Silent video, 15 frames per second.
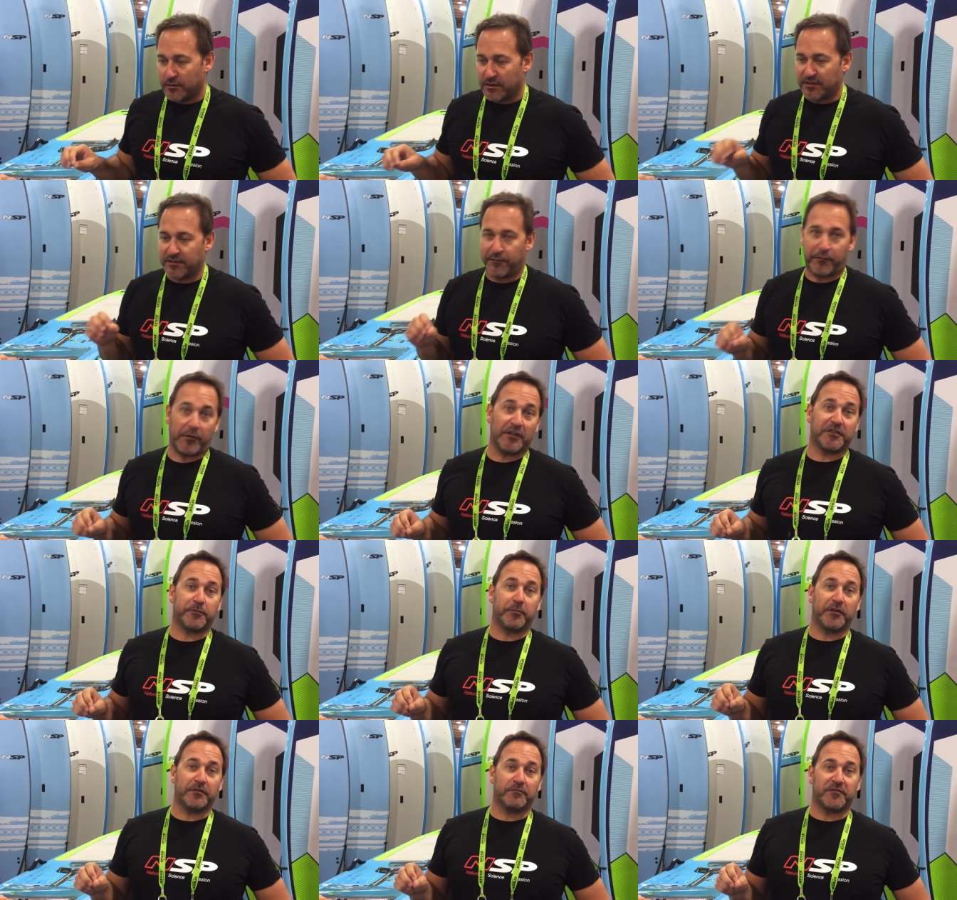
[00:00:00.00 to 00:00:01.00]
He's a
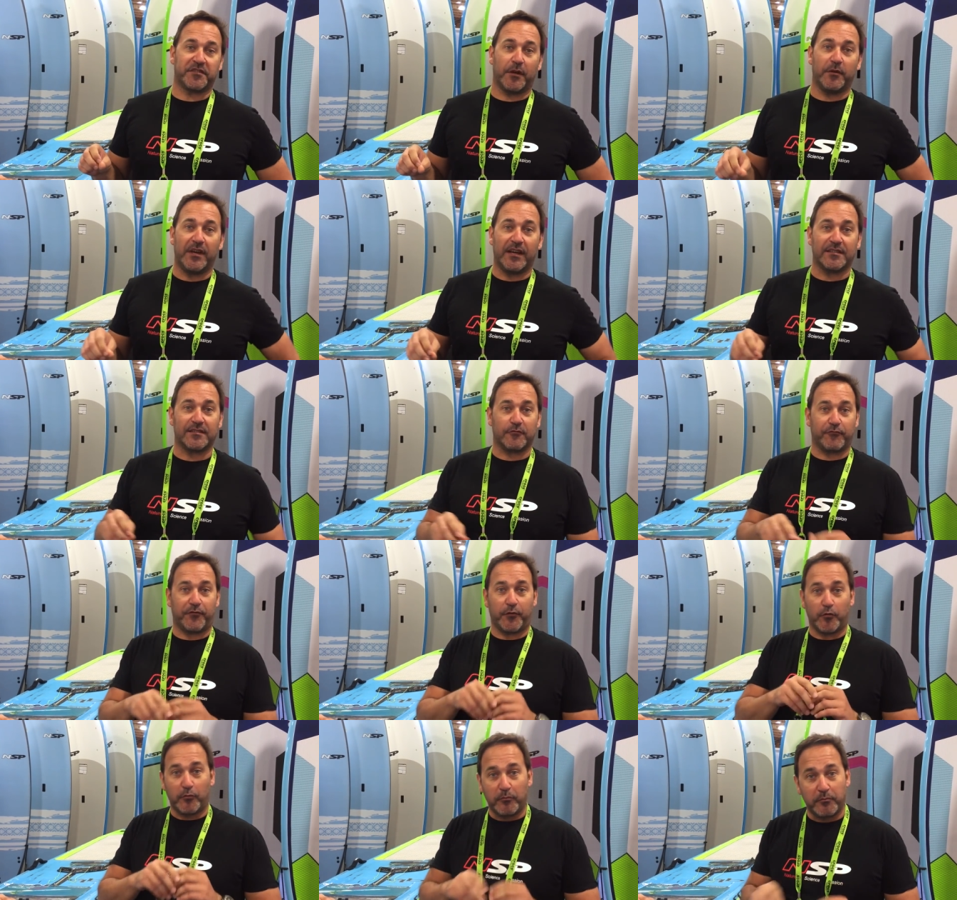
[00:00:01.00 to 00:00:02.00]
Frenchman, so he has a
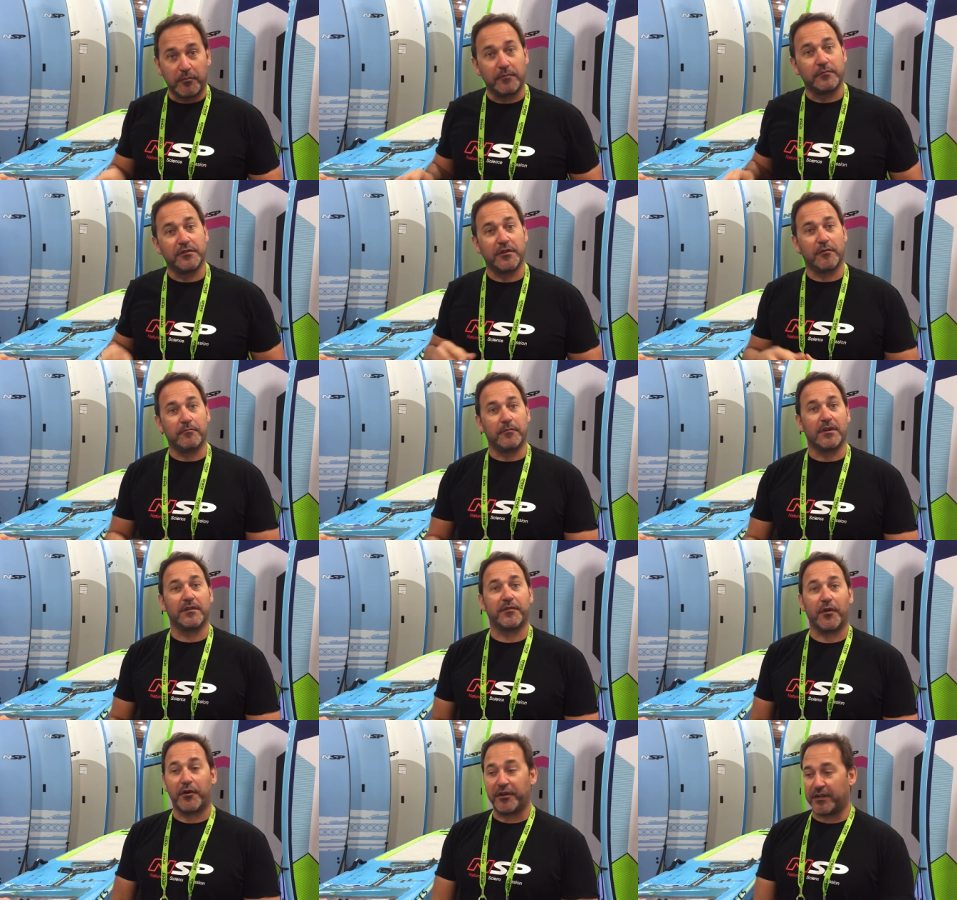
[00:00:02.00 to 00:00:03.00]
full, you know,
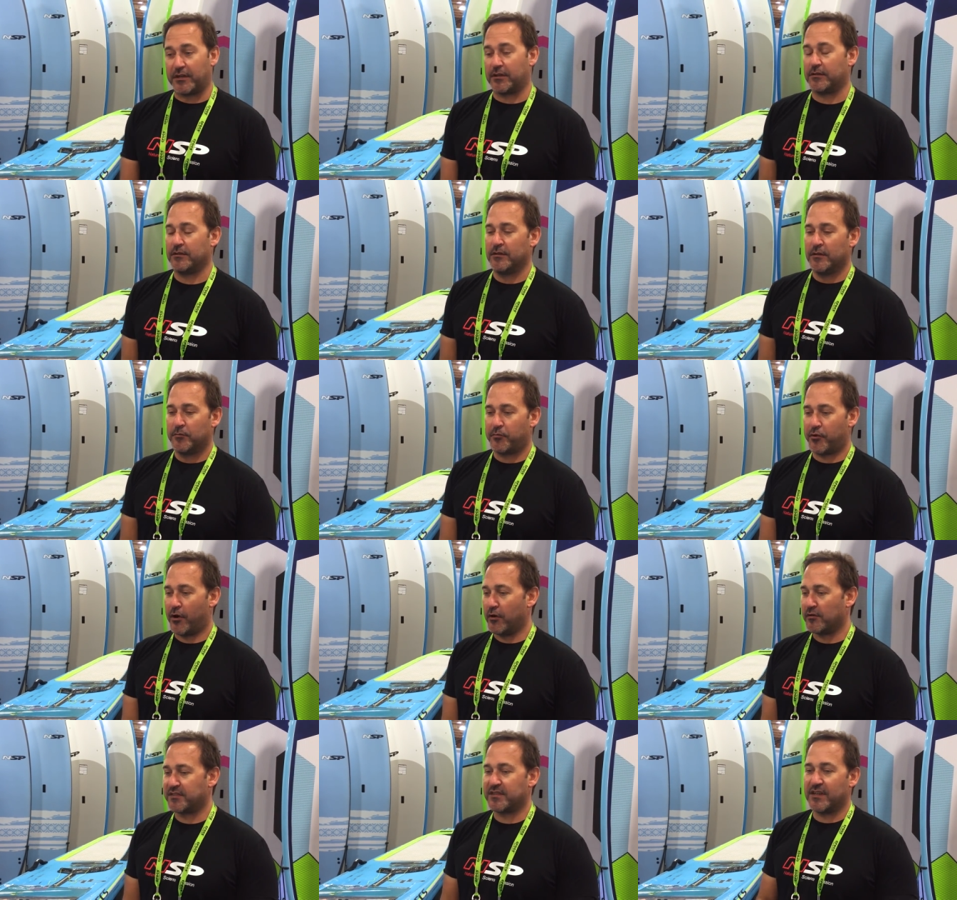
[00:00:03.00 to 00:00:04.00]
methodic
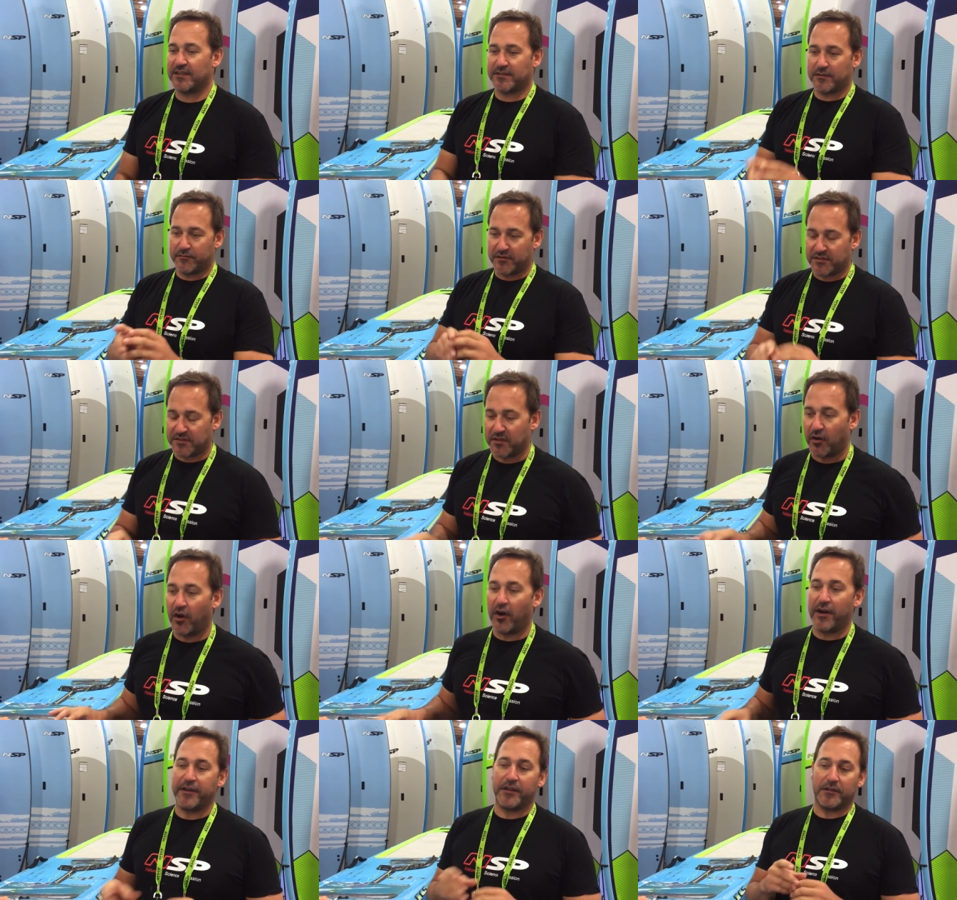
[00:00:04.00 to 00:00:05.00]
process of
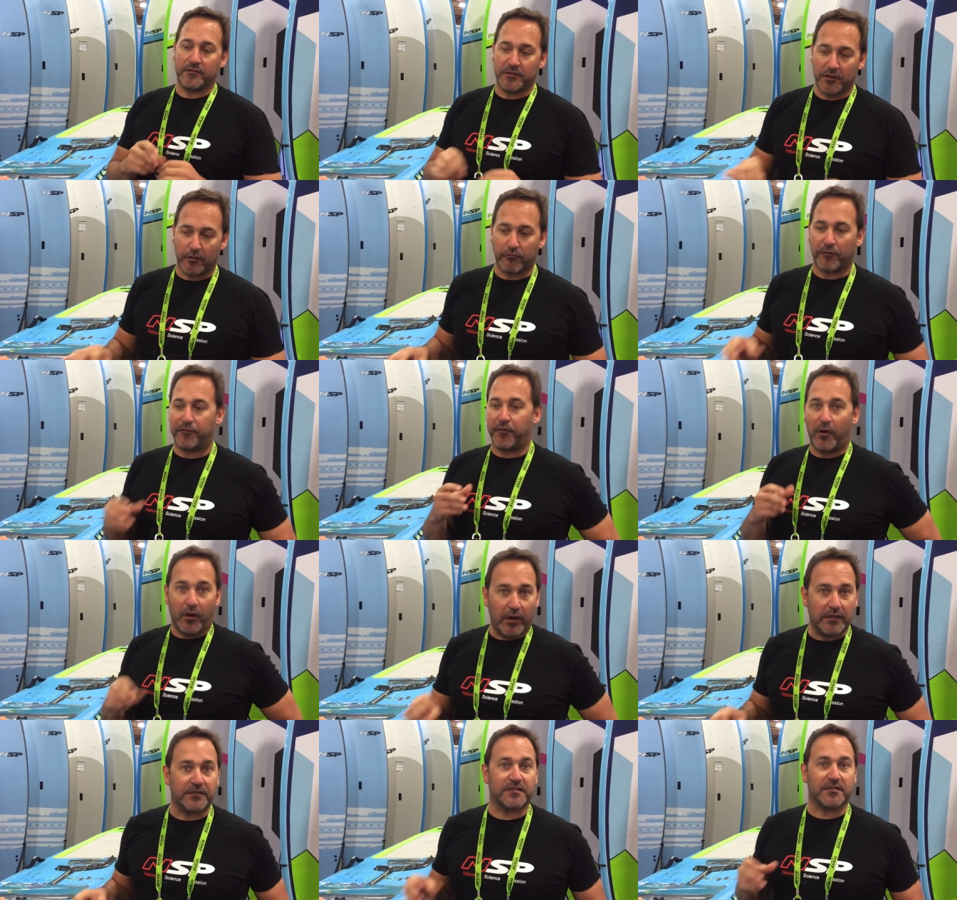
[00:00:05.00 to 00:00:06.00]
design and you know,
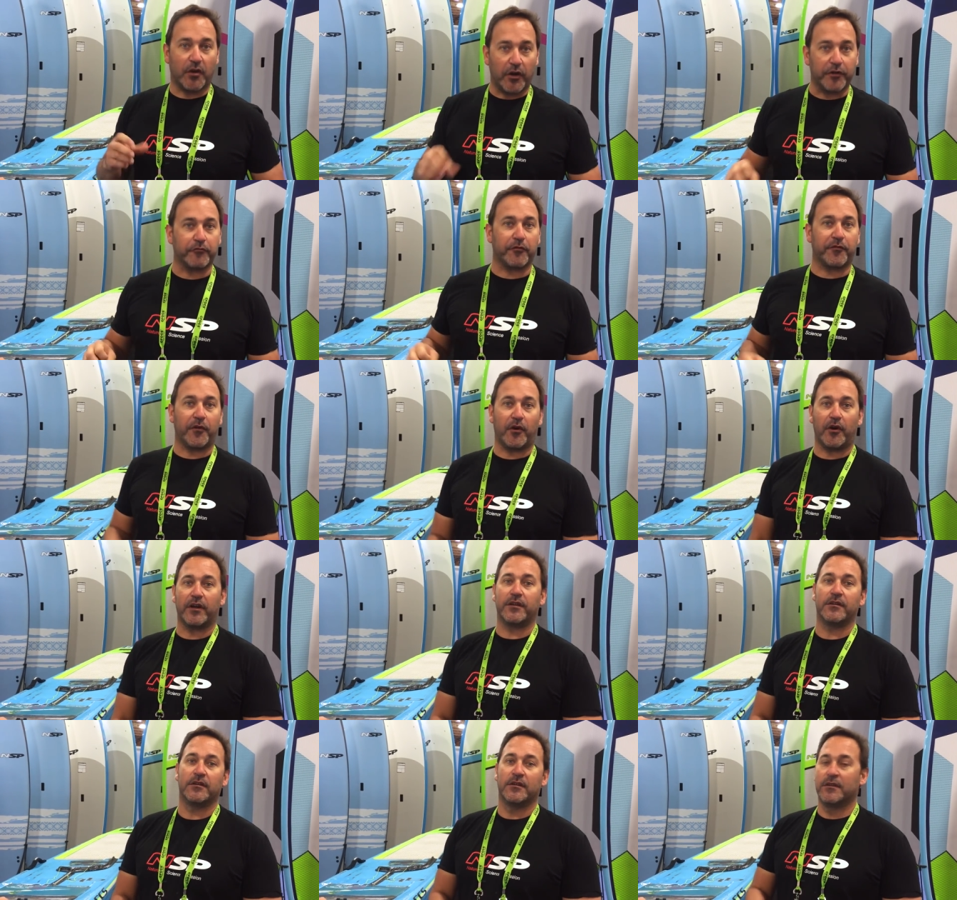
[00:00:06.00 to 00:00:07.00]
refined design, refined.